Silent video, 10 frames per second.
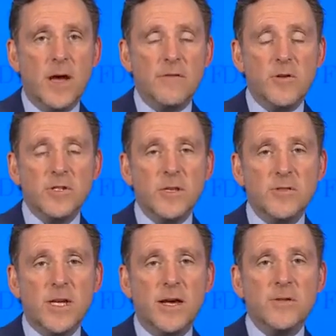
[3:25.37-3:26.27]
Unfortunately,
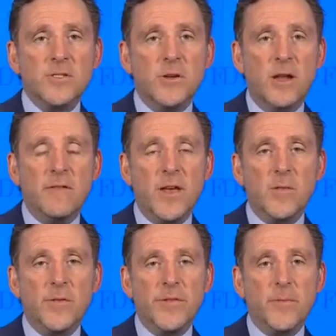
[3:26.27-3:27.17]
those tunnels are not
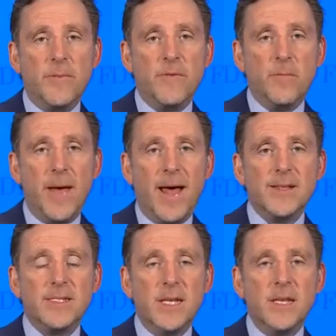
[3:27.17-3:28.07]
available for
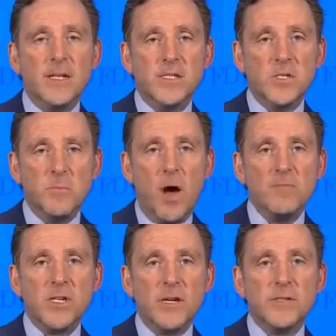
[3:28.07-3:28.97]
Palestinians as
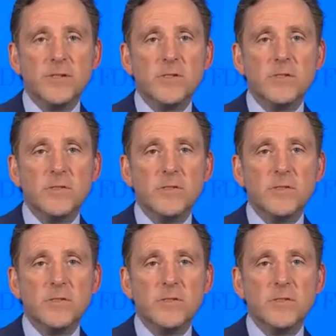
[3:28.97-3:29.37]
bomb shelters.